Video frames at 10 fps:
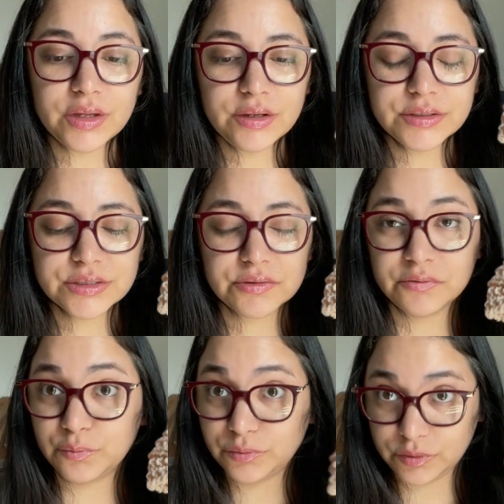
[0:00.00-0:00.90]

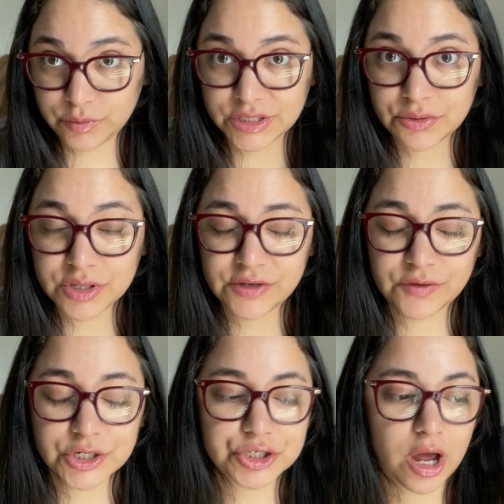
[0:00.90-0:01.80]
So it was the only
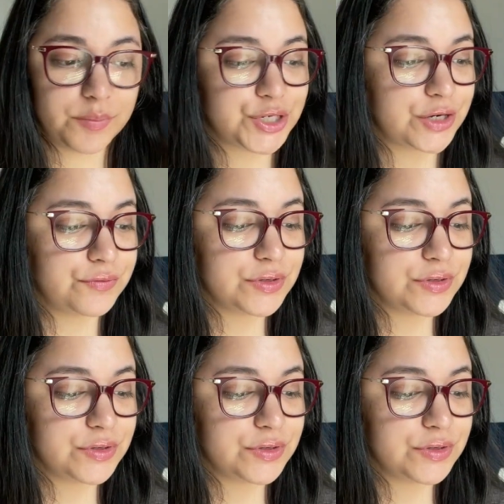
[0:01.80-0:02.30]
finished object for